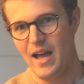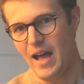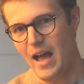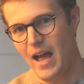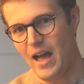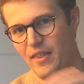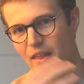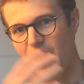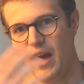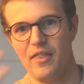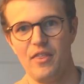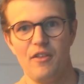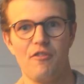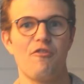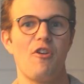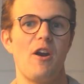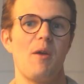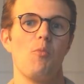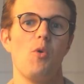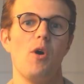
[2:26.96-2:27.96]
and the
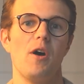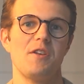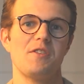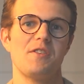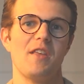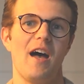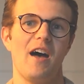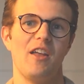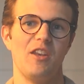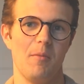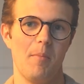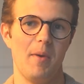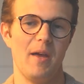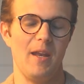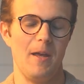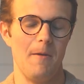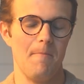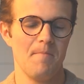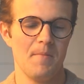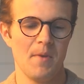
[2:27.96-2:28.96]
frameworks that
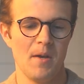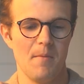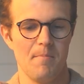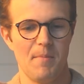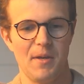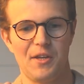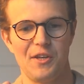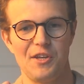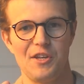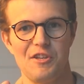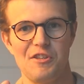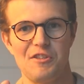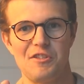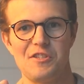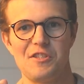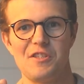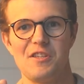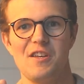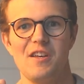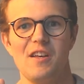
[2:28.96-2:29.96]
underpin it,
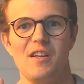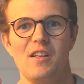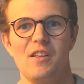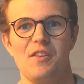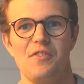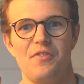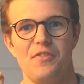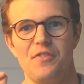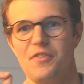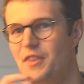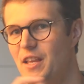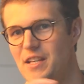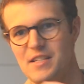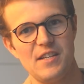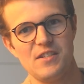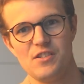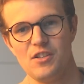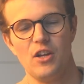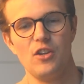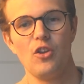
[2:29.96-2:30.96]
because this
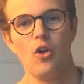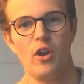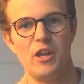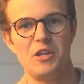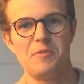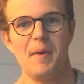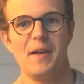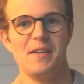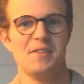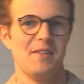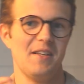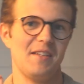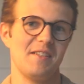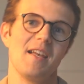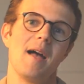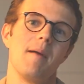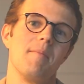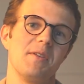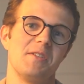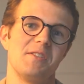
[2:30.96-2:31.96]
isn't a knowledge-based
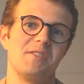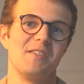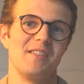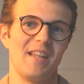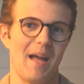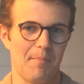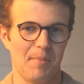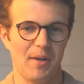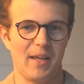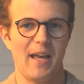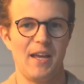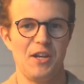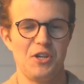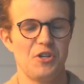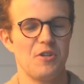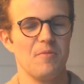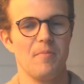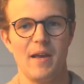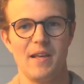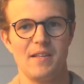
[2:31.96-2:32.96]
exam, this is an
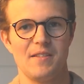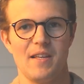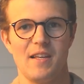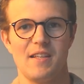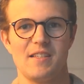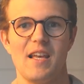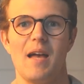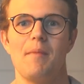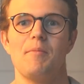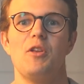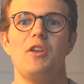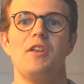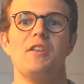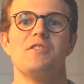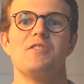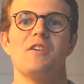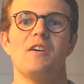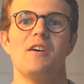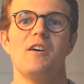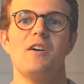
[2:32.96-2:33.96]
application-based exam. You need
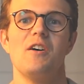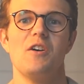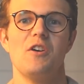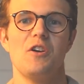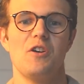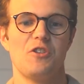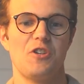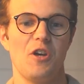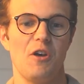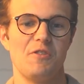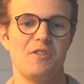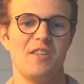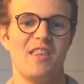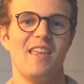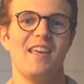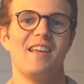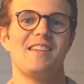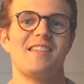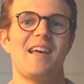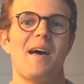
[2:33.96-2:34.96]
to show to
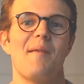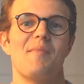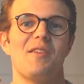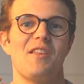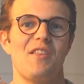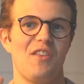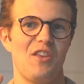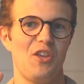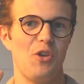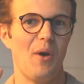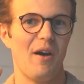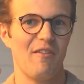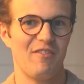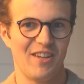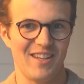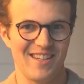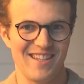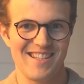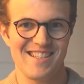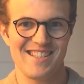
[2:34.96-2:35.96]
the examiner that you have an
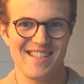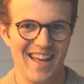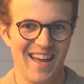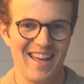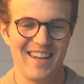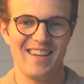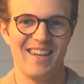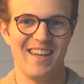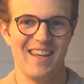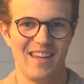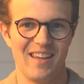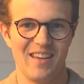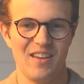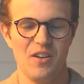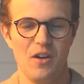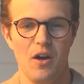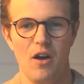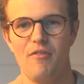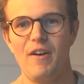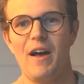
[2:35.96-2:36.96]
understanding
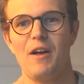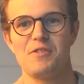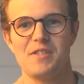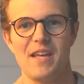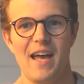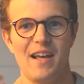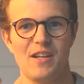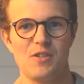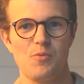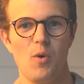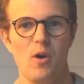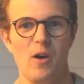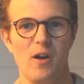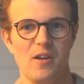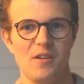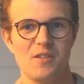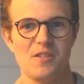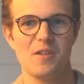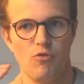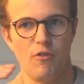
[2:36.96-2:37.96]
of how tax
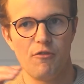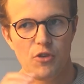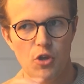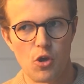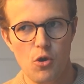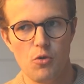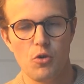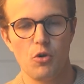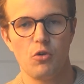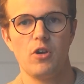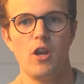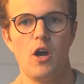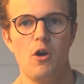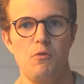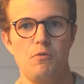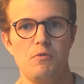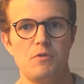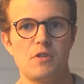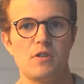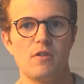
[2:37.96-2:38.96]
works. Review your
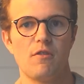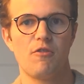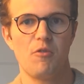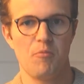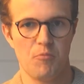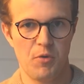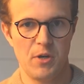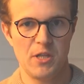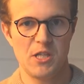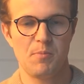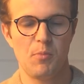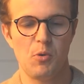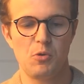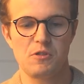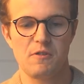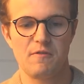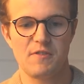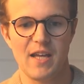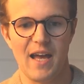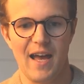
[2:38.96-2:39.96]
notes from
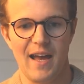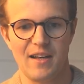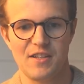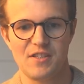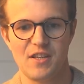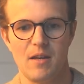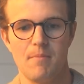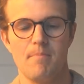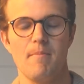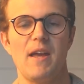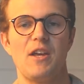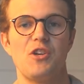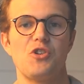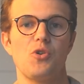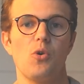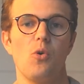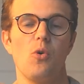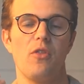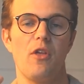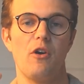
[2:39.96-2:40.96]
principles of tax and make
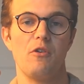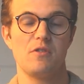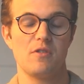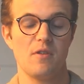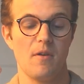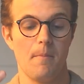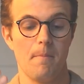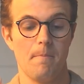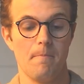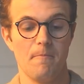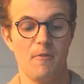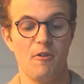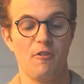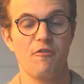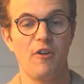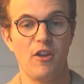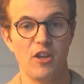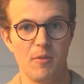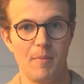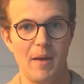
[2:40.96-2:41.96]
sure those
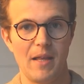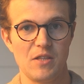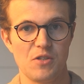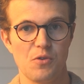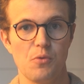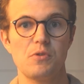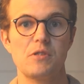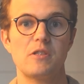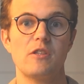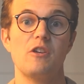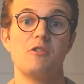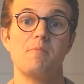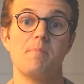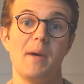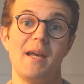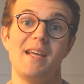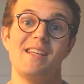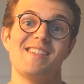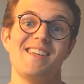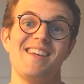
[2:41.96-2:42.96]
fundamentals and those
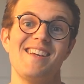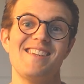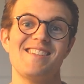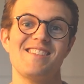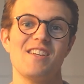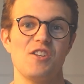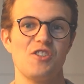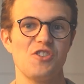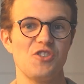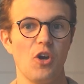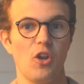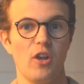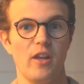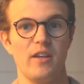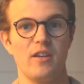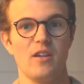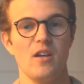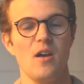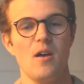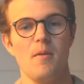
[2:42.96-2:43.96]
basics are
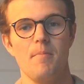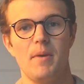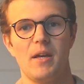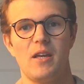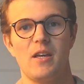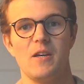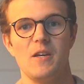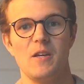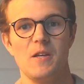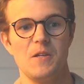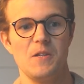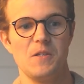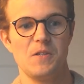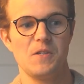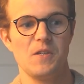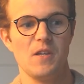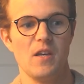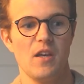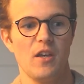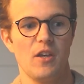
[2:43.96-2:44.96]
solid,
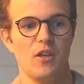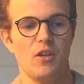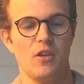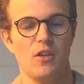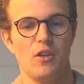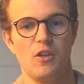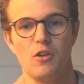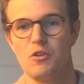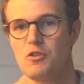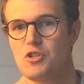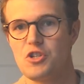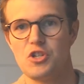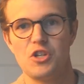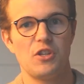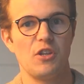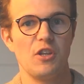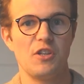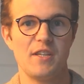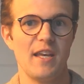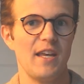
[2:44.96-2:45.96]
because your
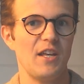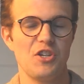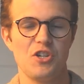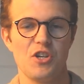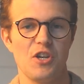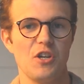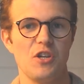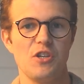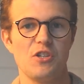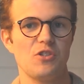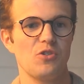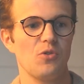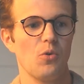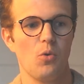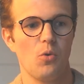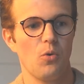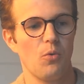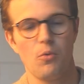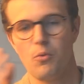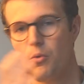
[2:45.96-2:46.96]
teachers,
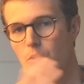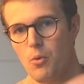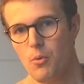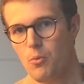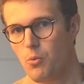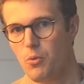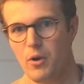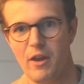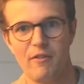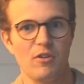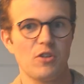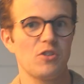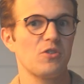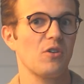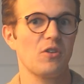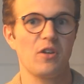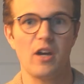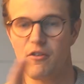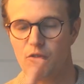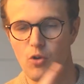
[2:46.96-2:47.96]
whatever
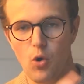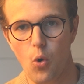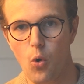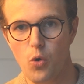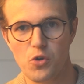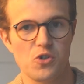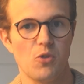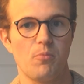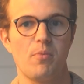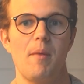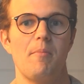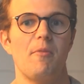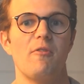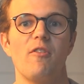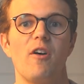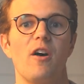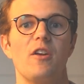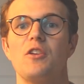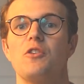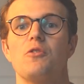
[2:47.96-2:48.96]
kind of course or prep
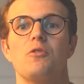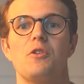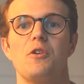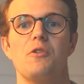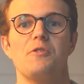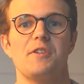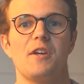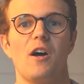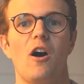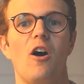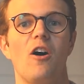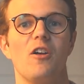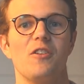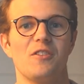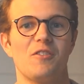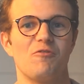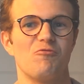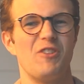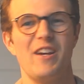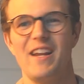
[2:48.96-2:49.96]
provider you're using,
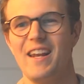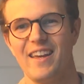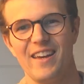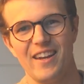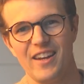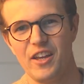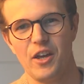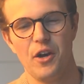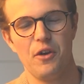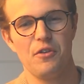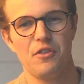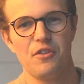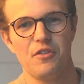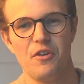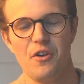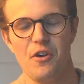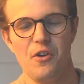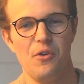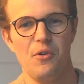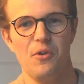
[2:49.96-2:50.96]
aren't really going to go
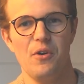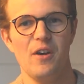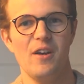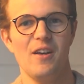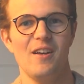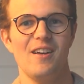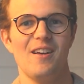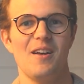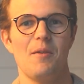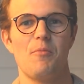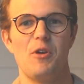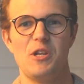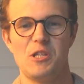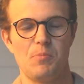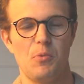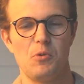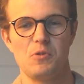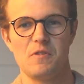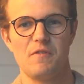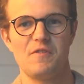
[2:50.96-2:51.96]
through
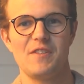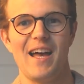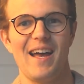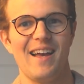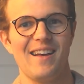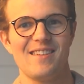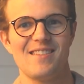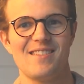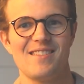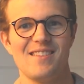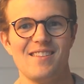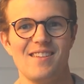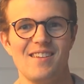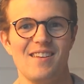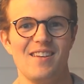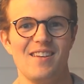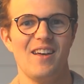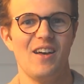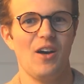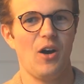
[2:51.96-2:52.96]
principles of tax
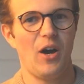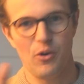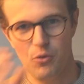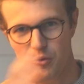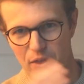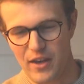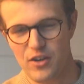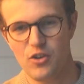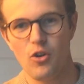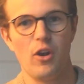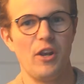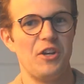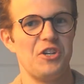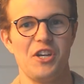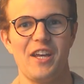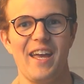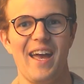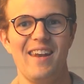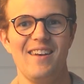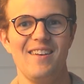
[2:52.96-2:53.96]
and all that knowledge
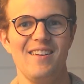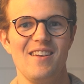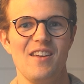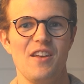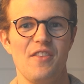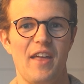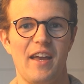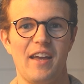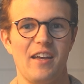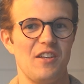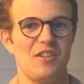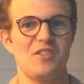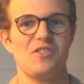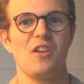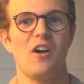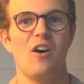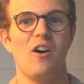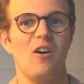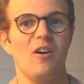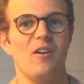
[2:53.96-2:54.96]
again. They're going to
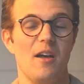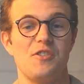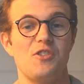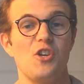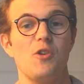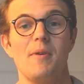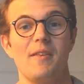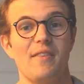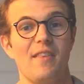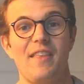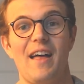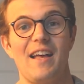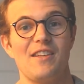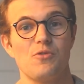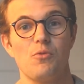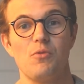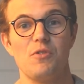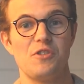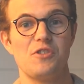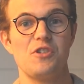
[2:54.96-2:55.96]
start assuming that
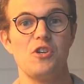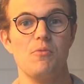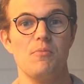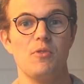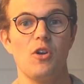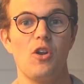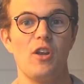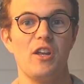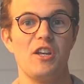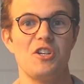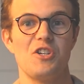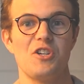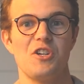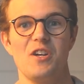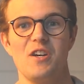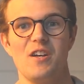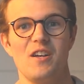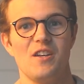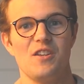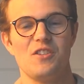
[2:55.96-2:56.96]
that's all assumed knowledge.
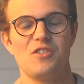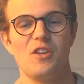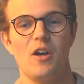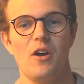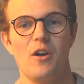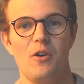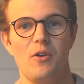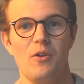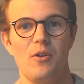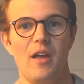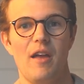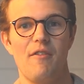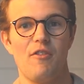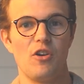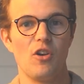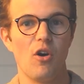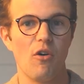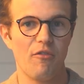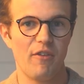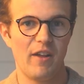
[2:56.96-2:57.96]
So if
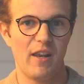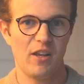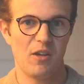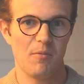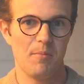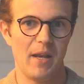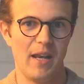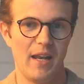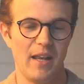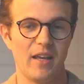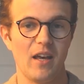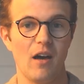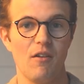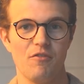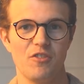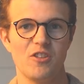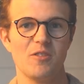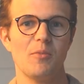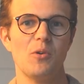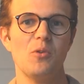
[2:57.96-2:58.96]
you're not feeling completely
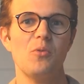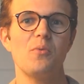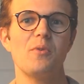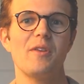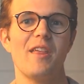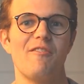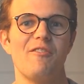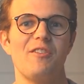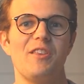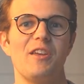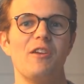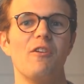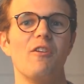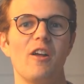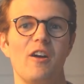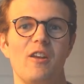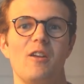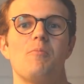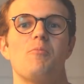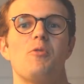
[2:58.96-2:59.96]
comfortable with everything you learned in